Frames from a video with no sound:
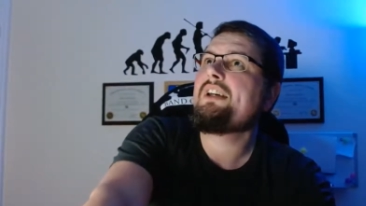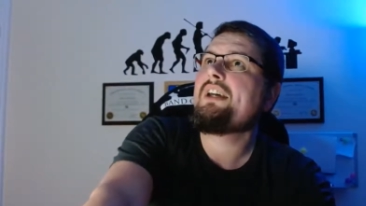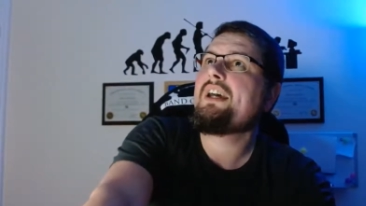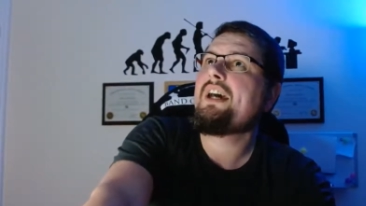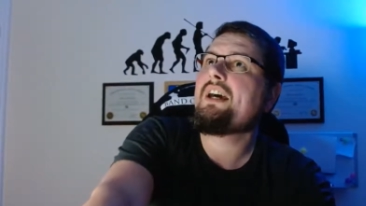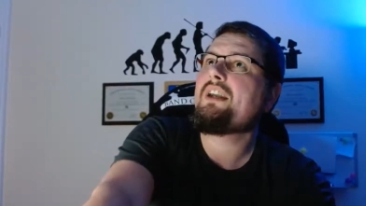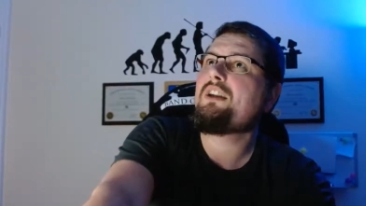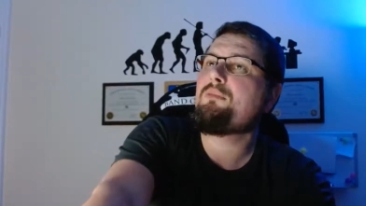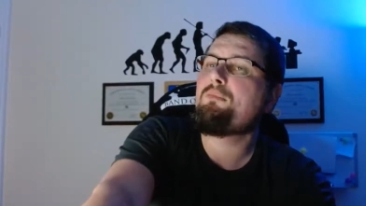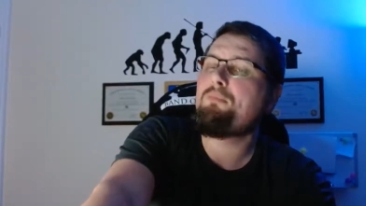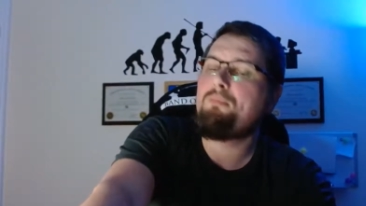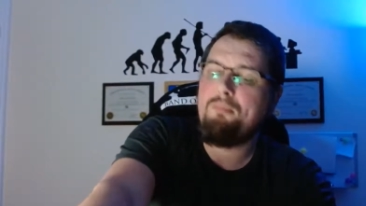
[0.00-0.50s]

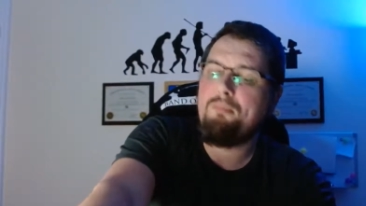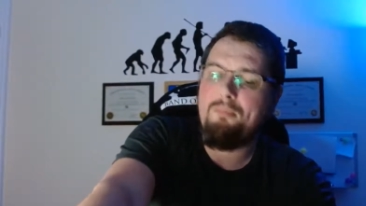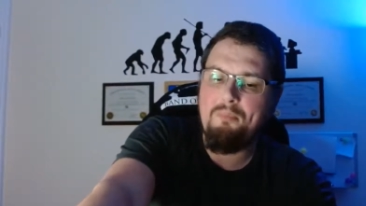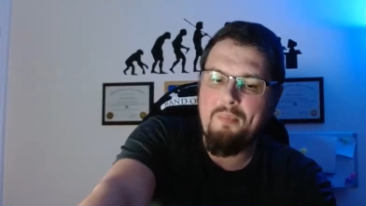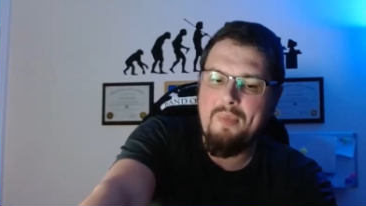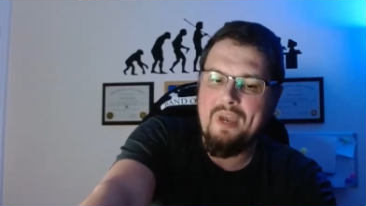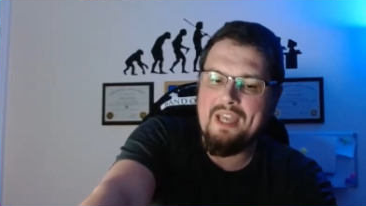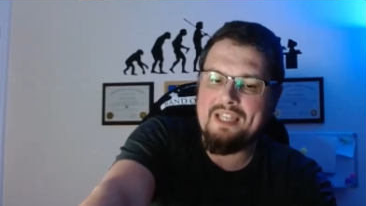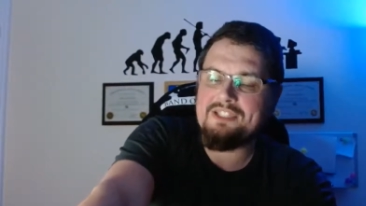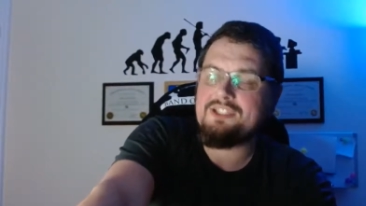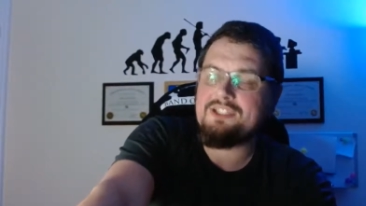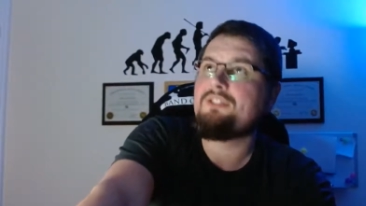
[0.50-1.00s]
had a
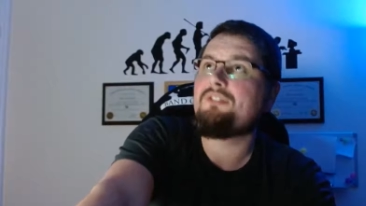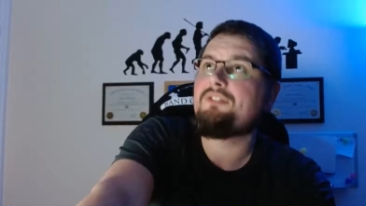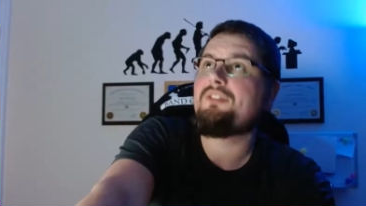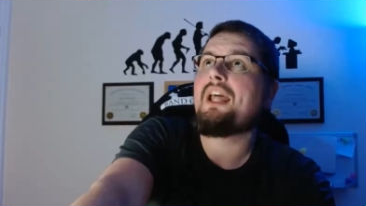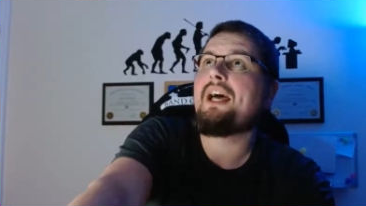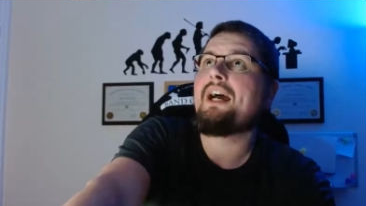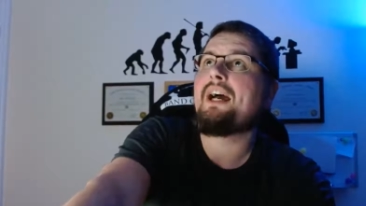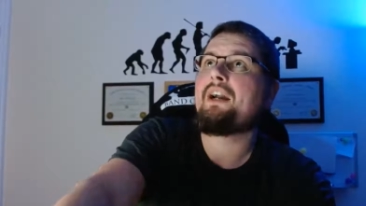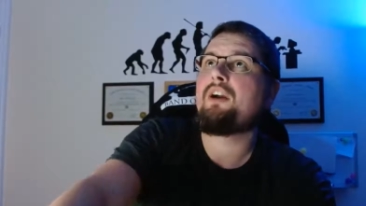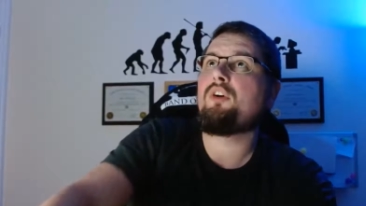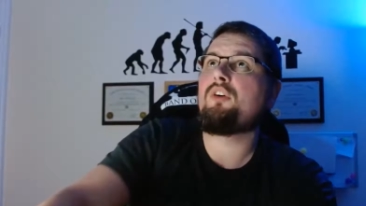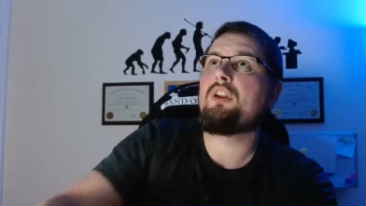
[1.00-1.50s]
massive
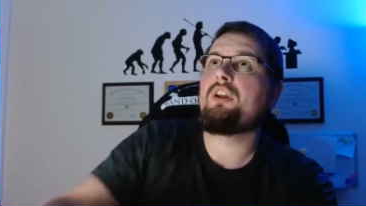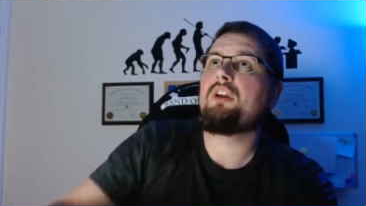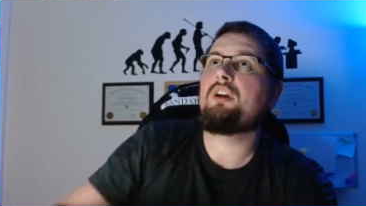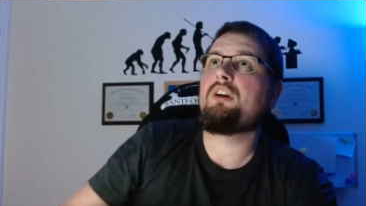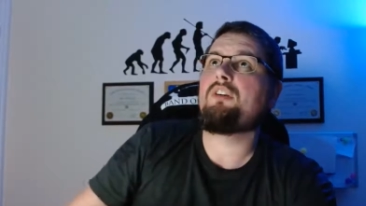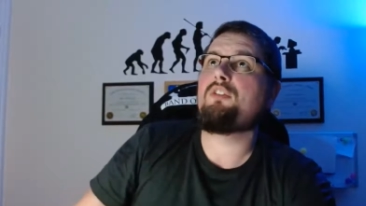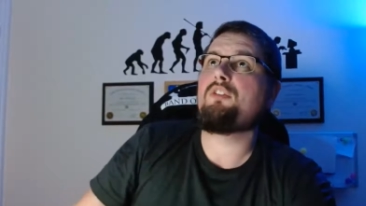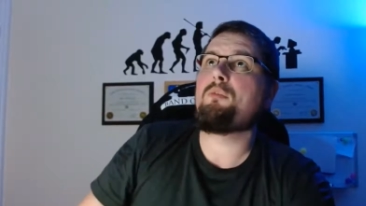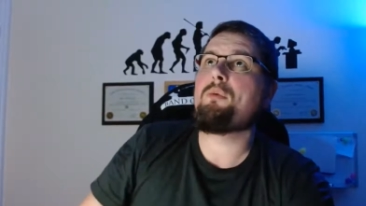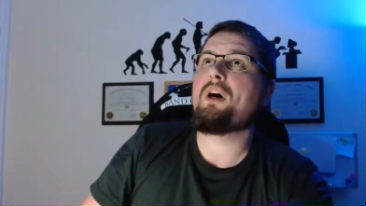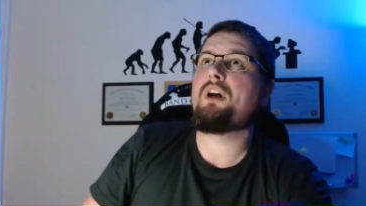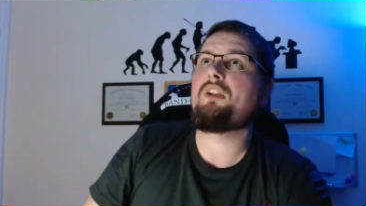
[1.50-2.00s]
lag on it
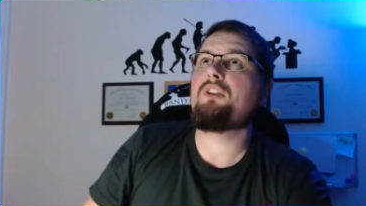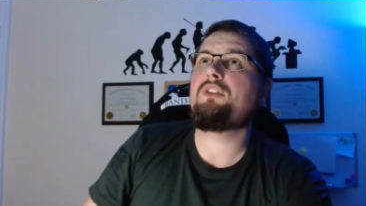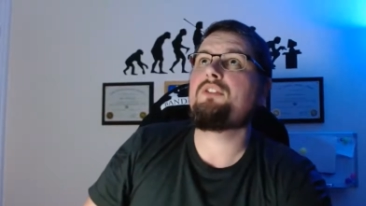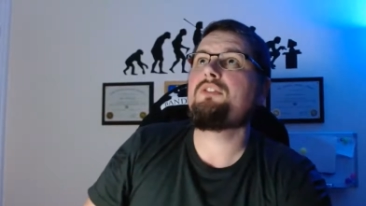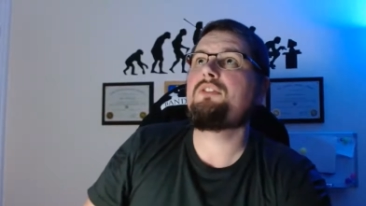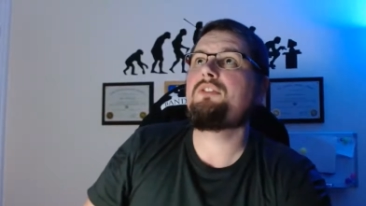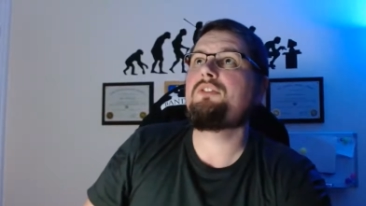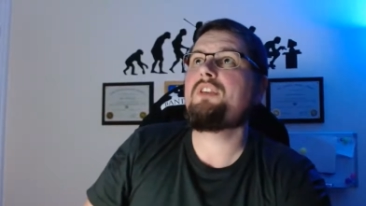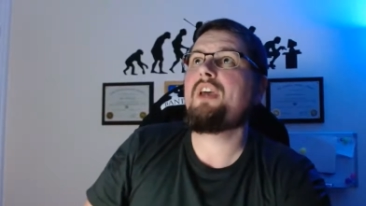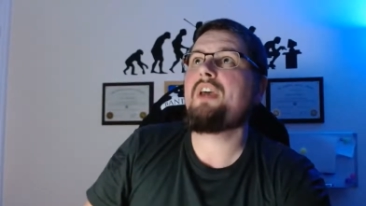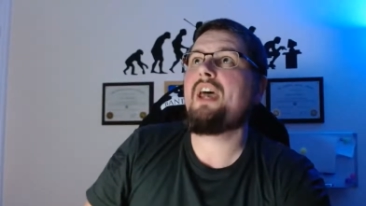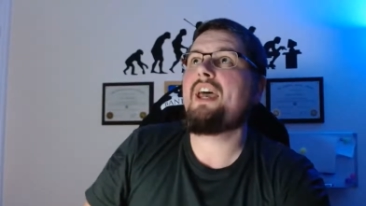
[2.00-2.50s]
of about
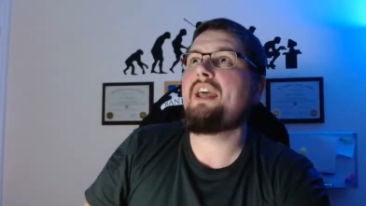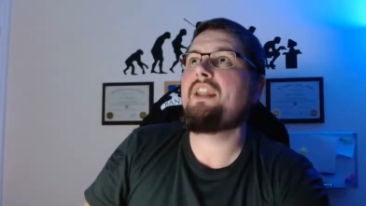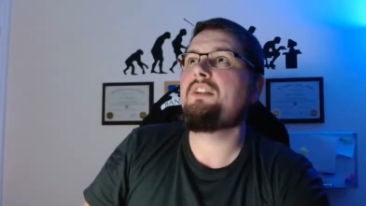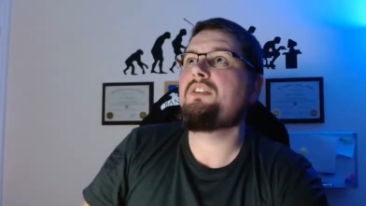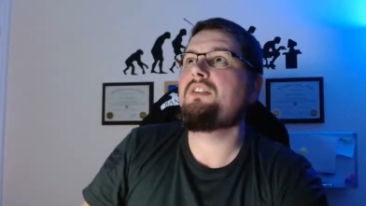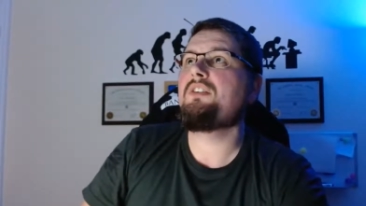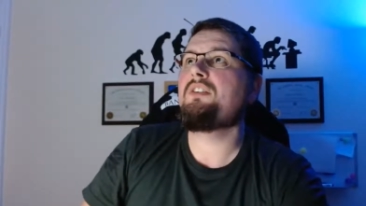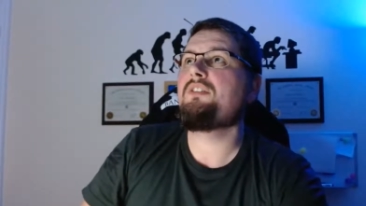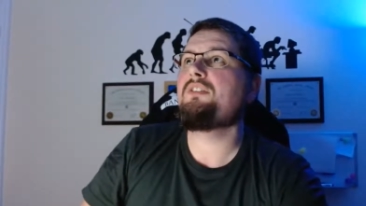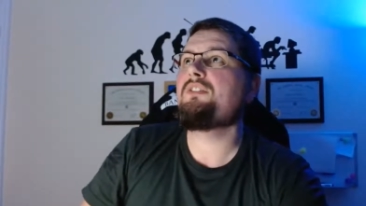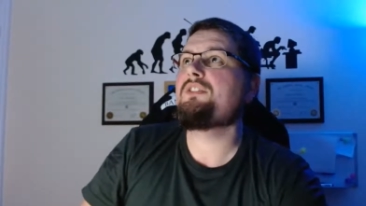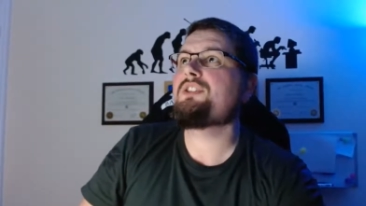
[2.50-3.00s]

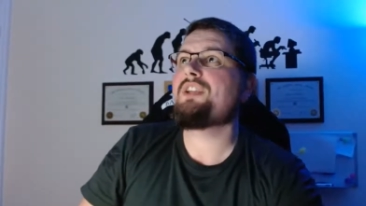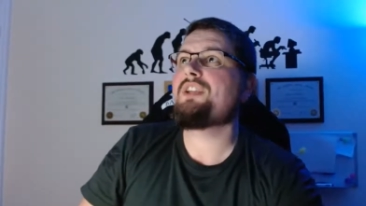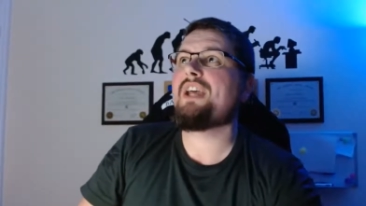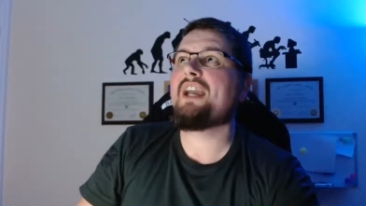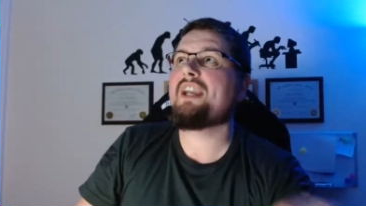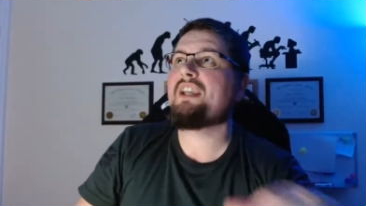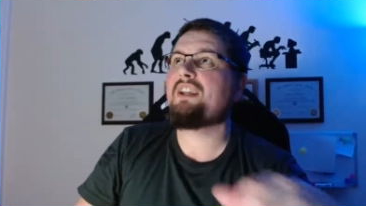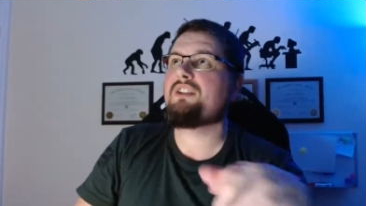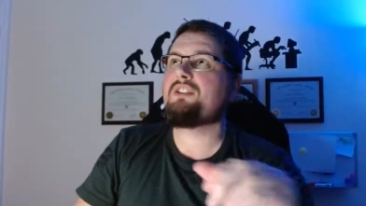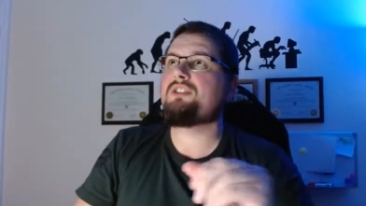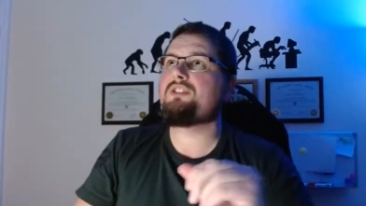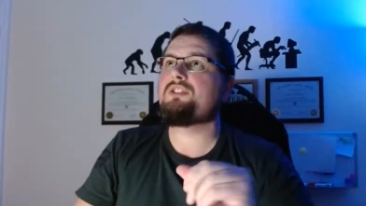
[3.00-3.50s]
10
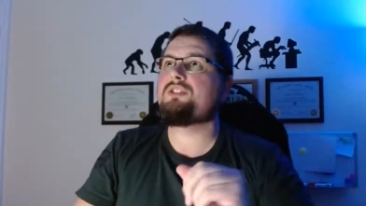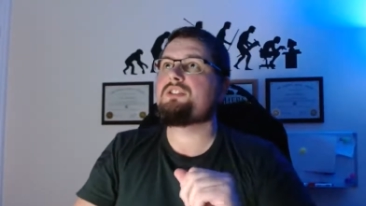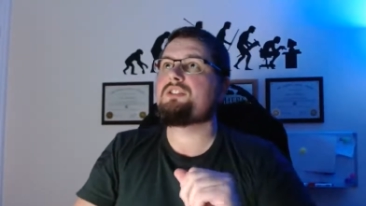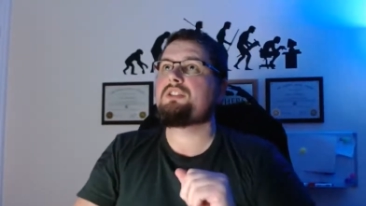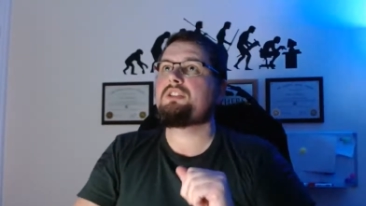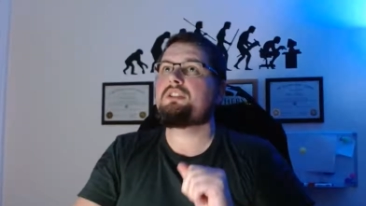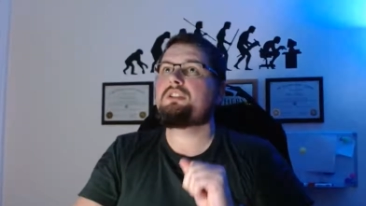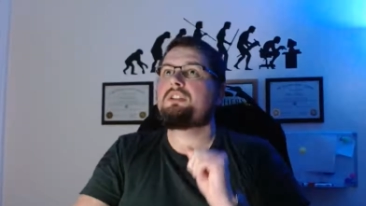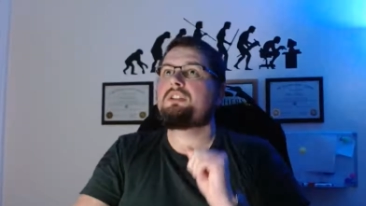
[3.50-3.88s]
seconds,